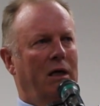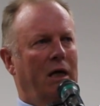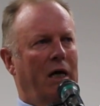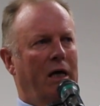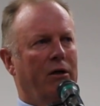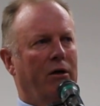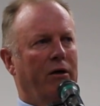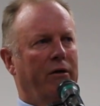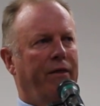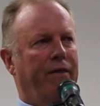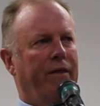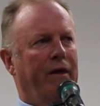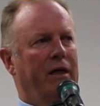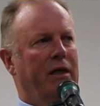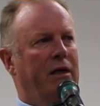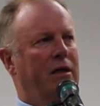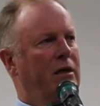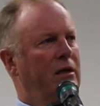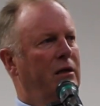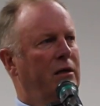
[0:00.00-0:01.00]
and I
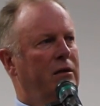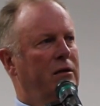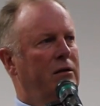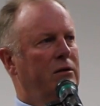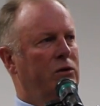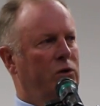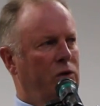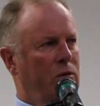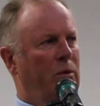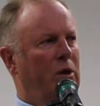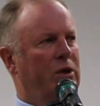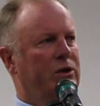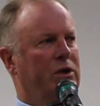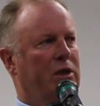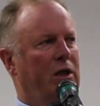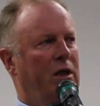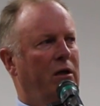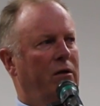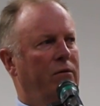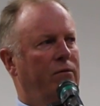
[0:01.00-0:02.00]
think to
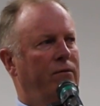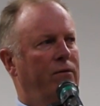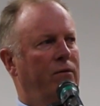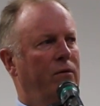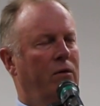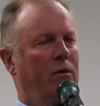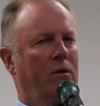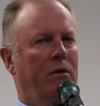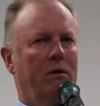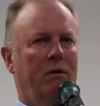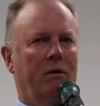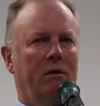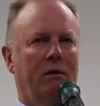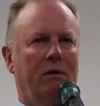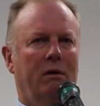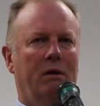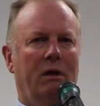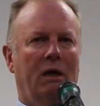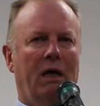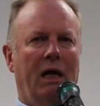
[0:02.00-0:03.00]
myself
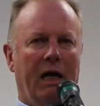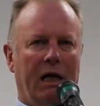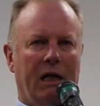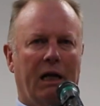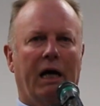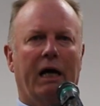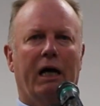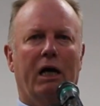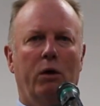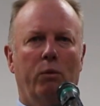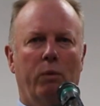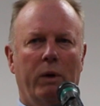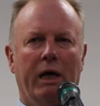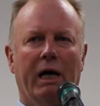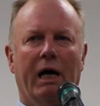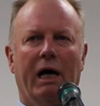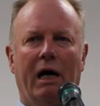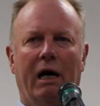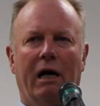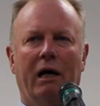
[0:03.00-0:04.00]
how lucky we
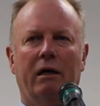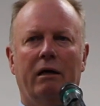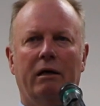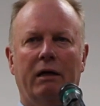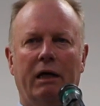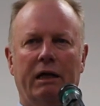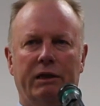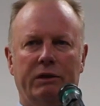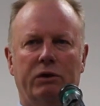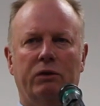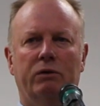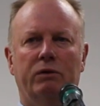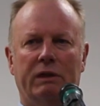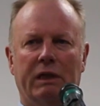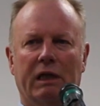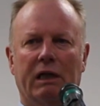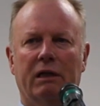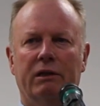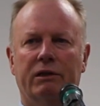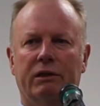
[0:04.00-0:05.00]
are as New
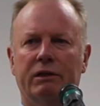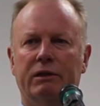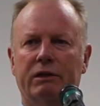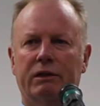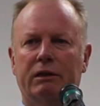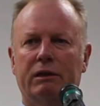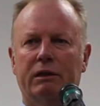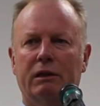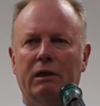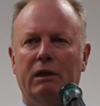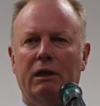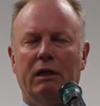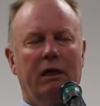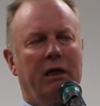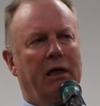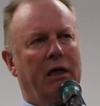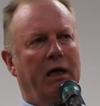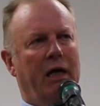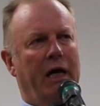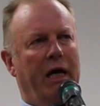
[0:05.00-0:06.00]
Zealanders
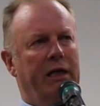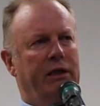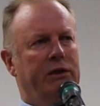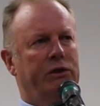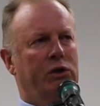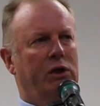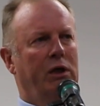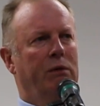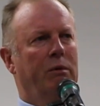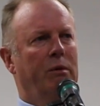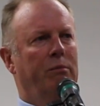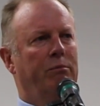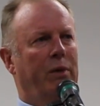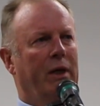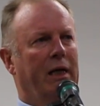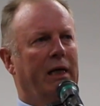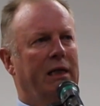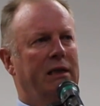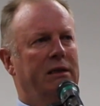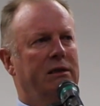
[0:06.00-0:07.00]
and as human
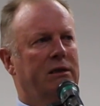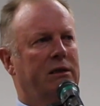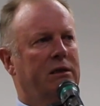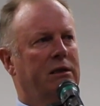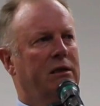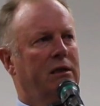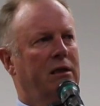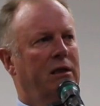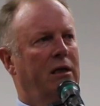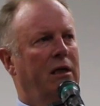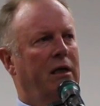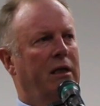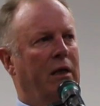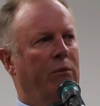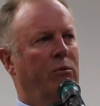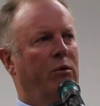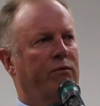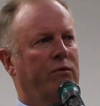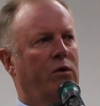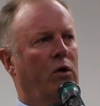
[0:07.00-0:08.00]
beings that
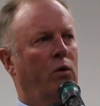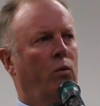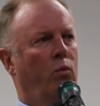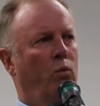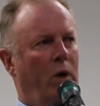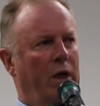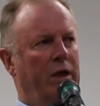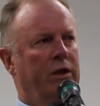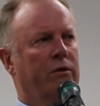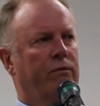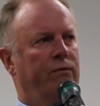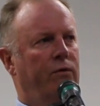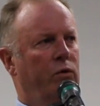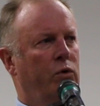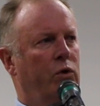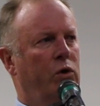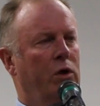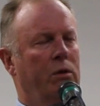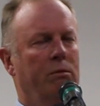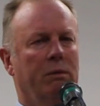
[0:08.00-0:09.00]
we've got wonderful
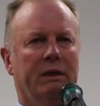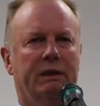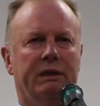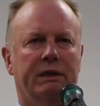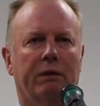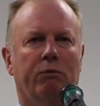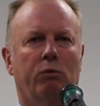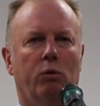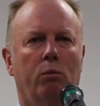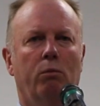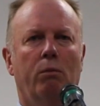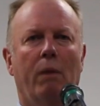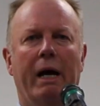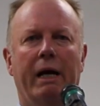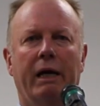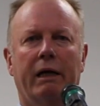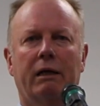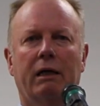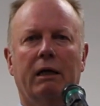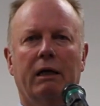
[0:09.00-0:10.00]
humans that will
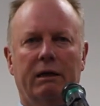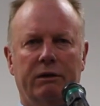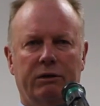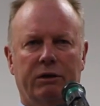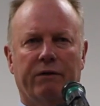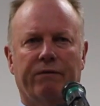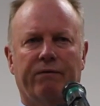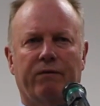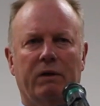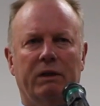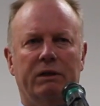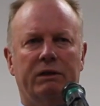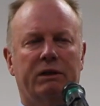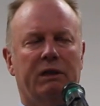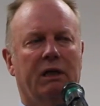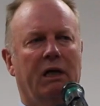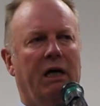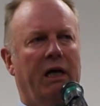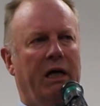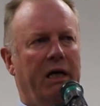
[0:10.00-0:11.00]
make a
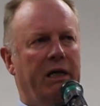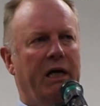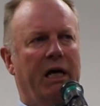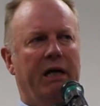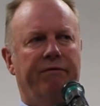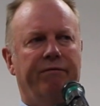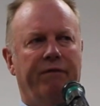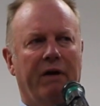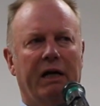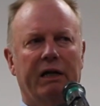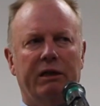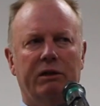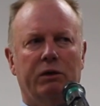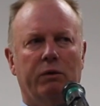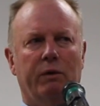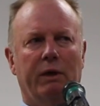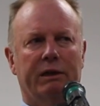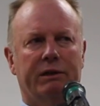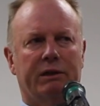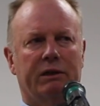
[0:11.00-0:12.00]
difference and add value
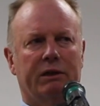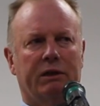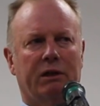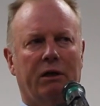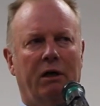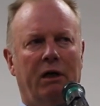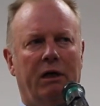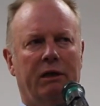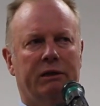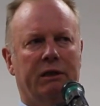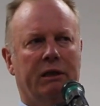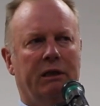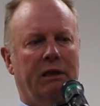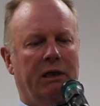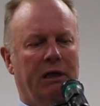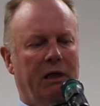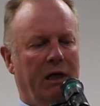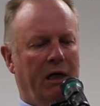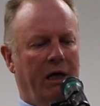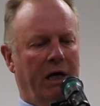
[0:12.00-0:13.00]
to our society
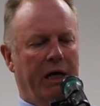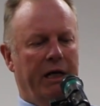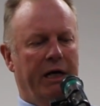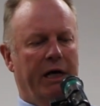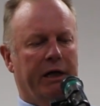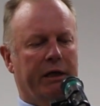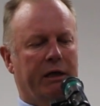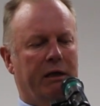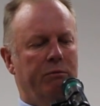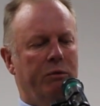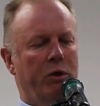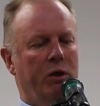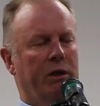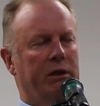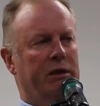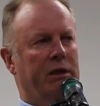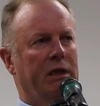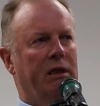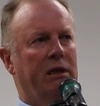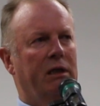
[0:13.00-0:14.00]
and our
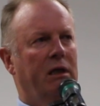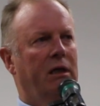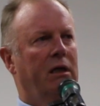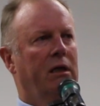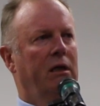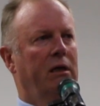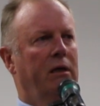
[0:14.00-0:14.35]
community.